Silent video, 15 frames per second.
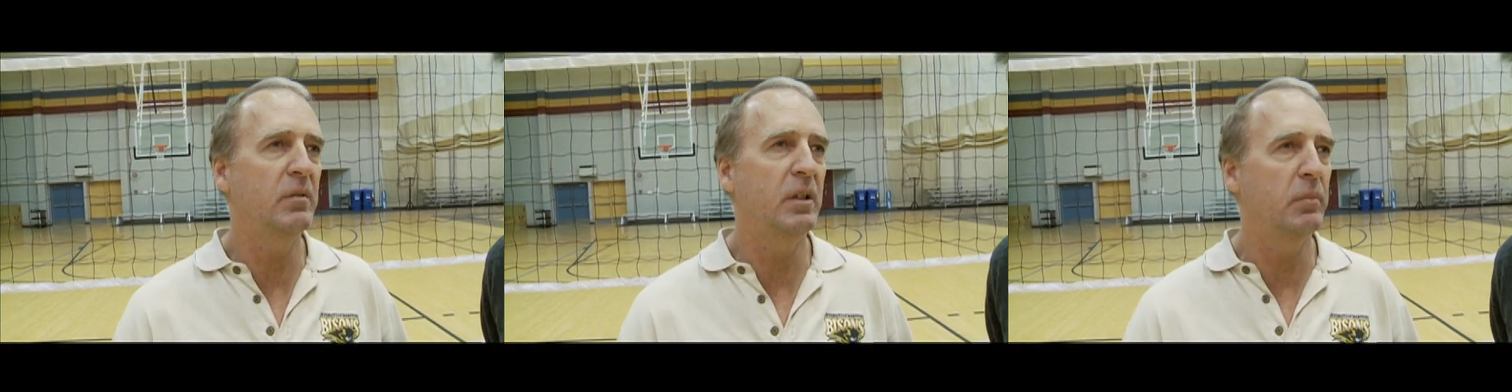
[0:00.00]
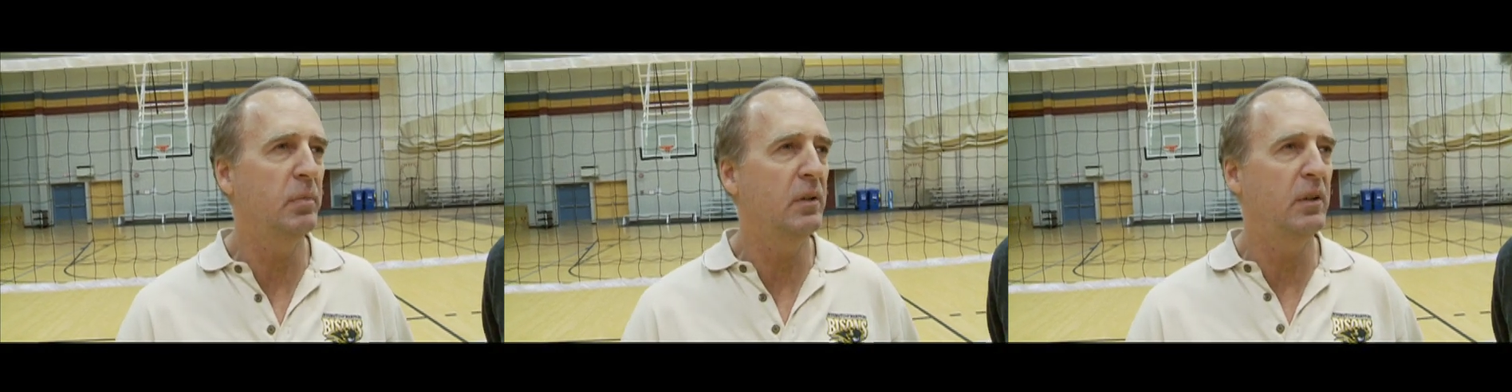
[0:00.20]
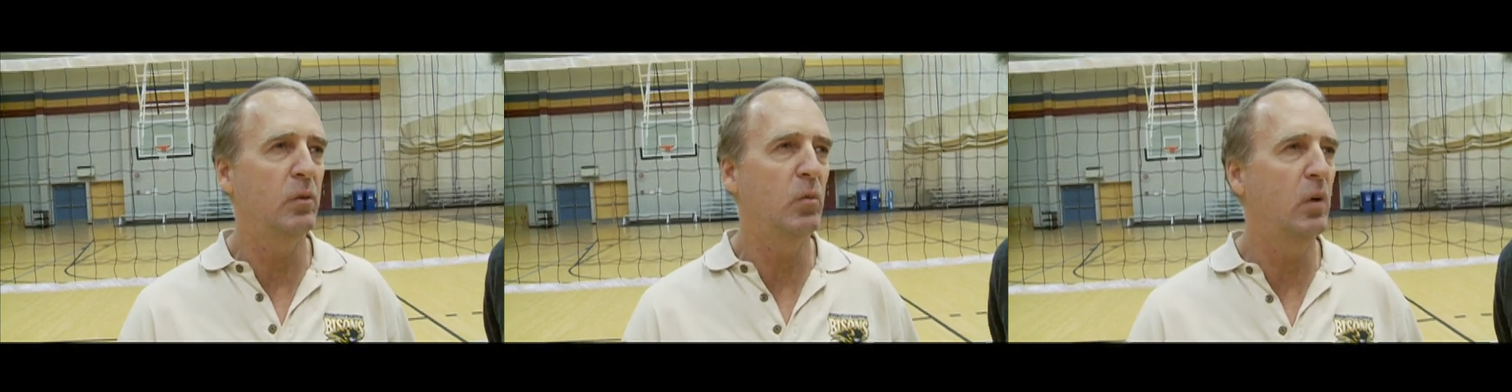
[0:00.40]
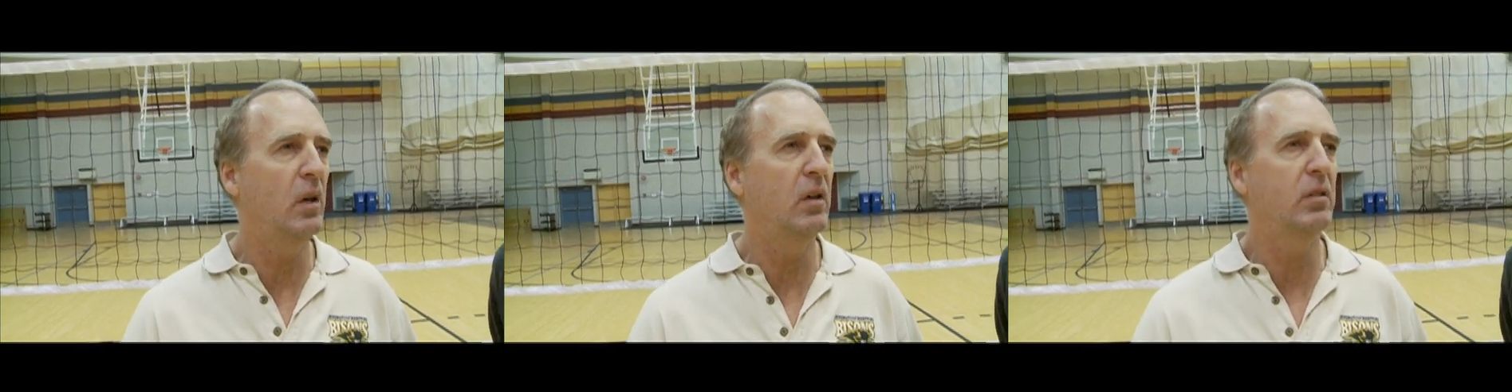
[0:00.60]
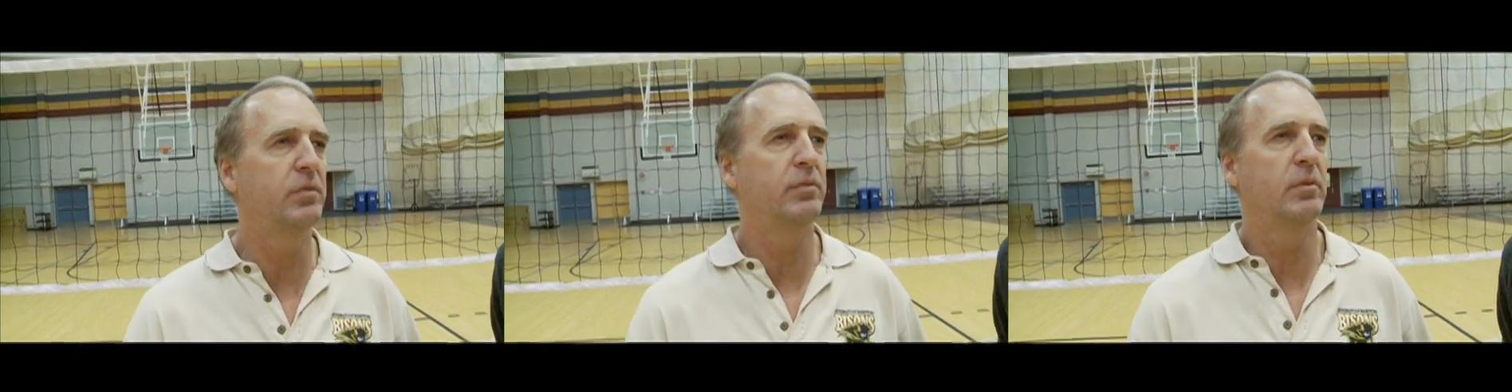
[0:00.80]
They played
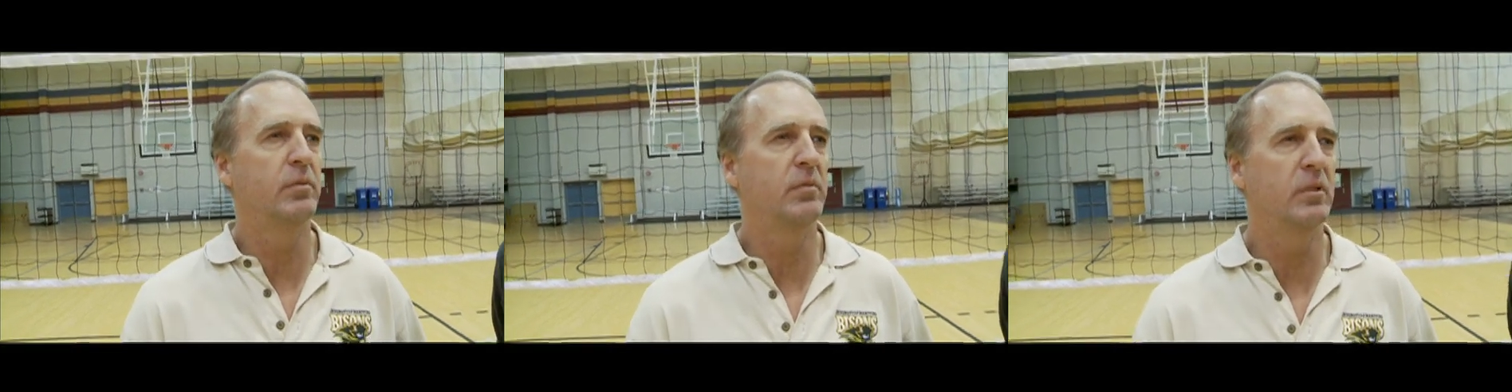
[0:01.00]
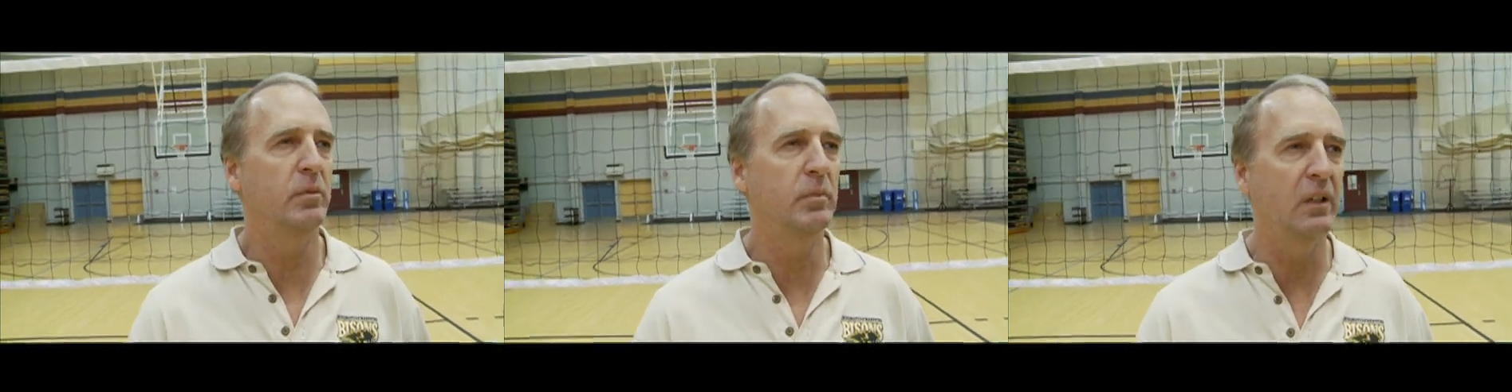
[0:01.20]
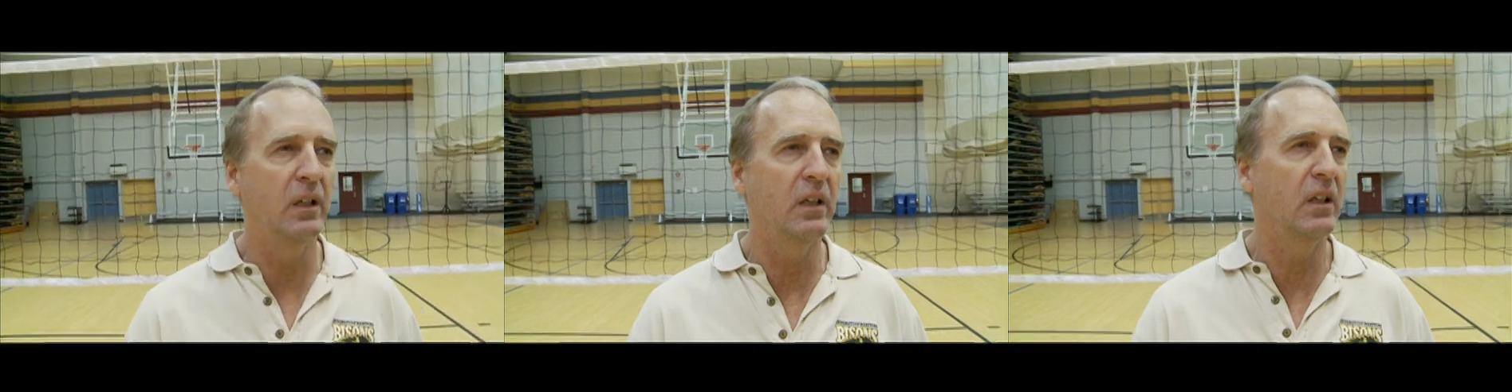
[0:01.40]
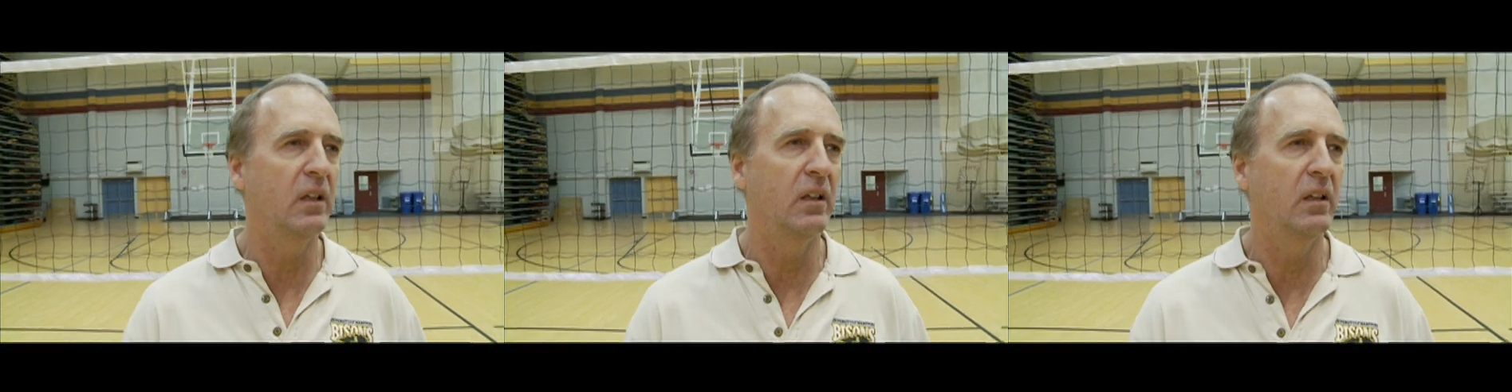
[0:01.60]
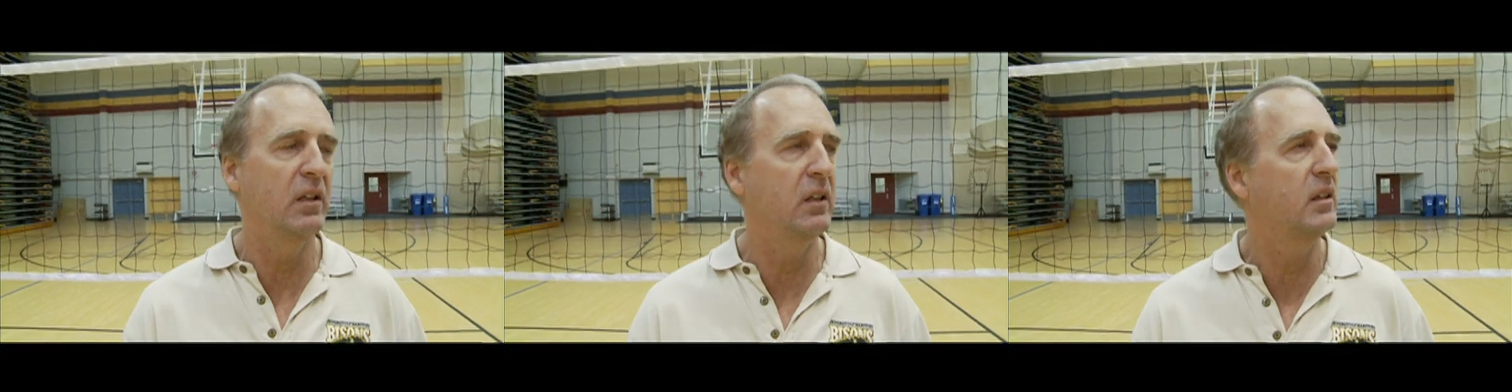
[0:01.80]
well from the beginning
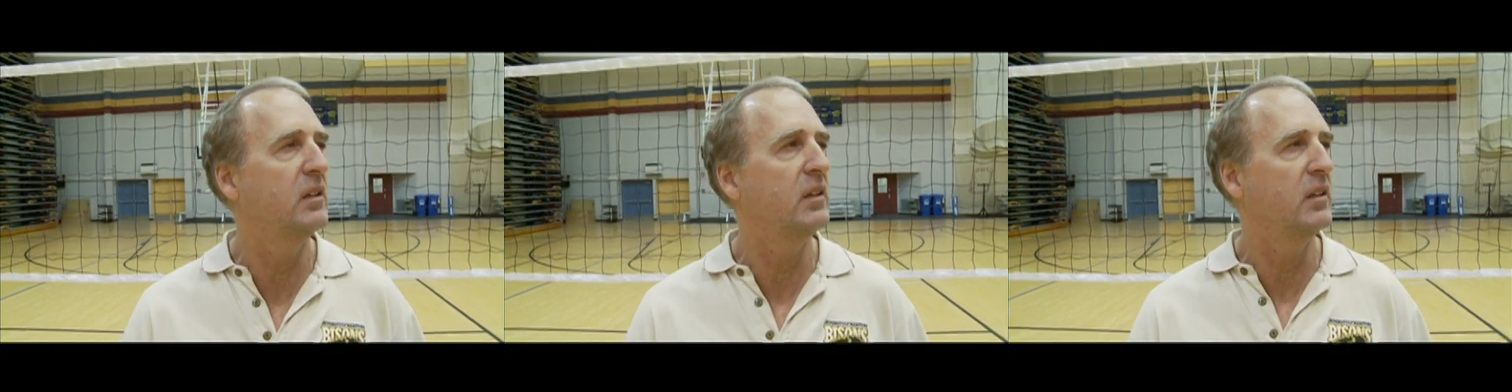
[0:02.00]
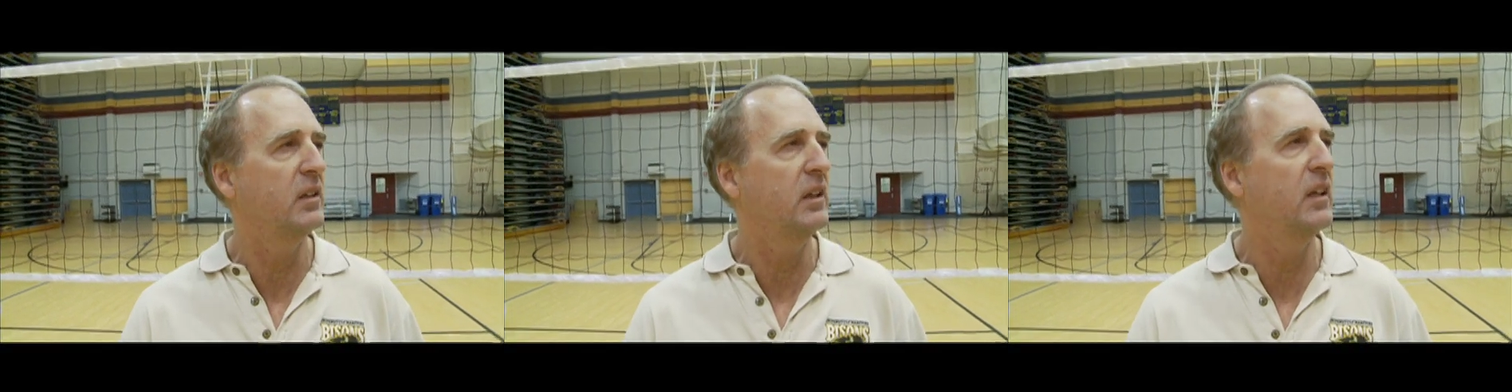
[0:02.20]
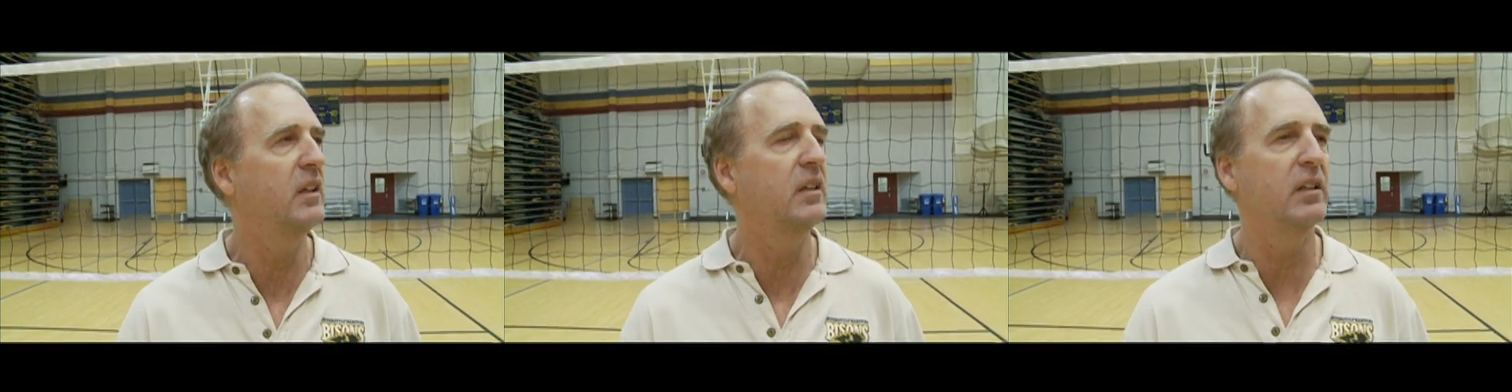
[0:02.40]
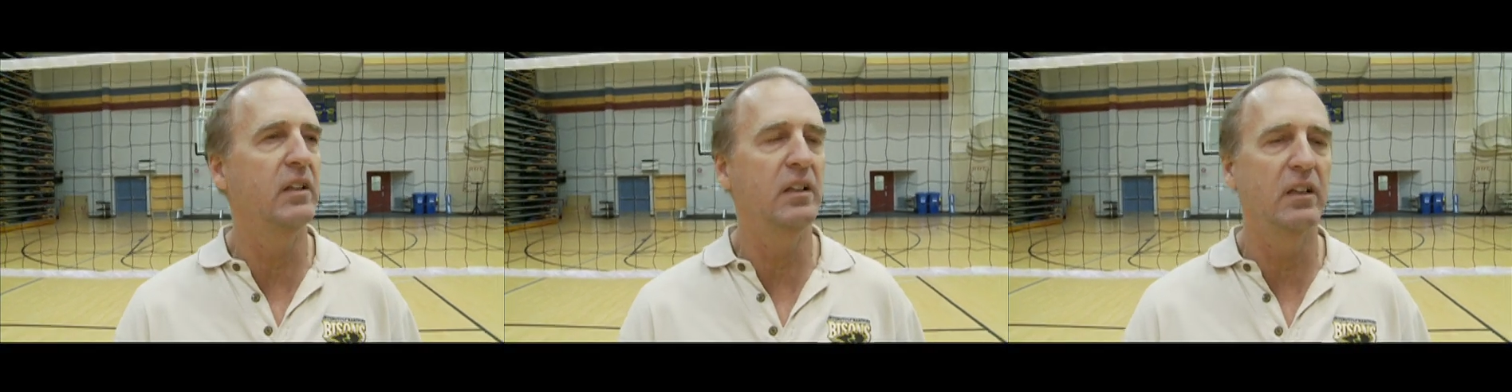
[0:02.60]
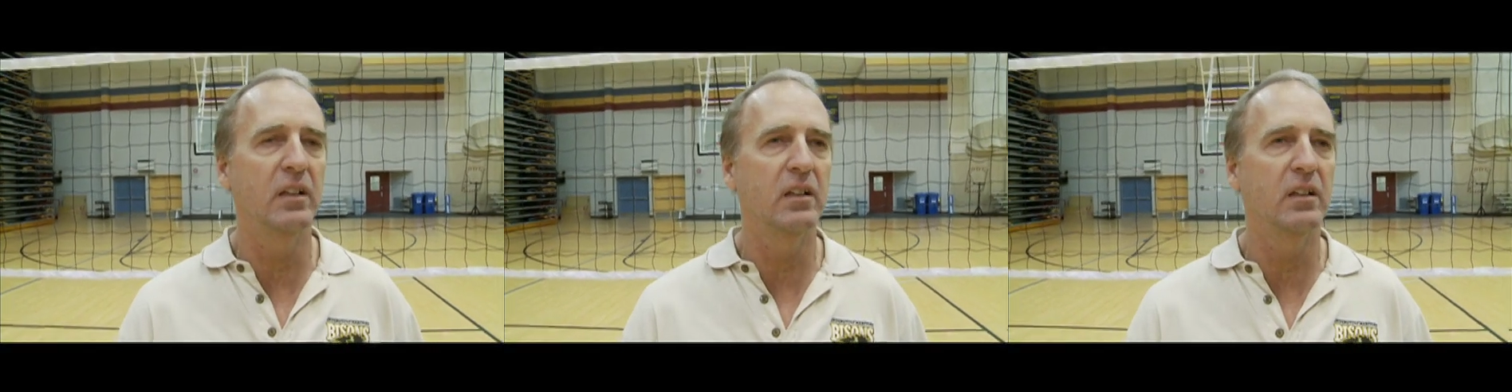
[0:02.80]
of the year till the end of the
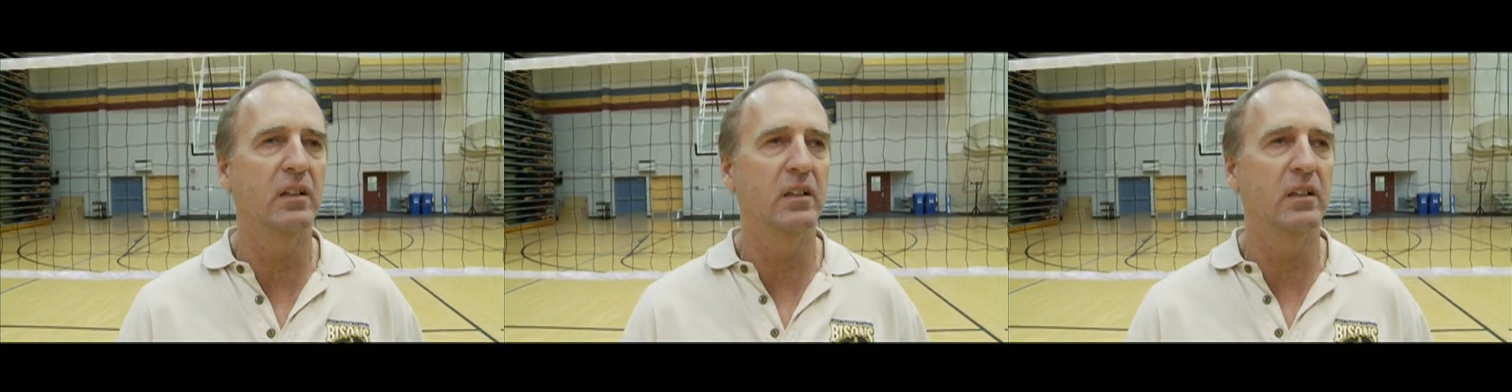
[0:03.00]
year,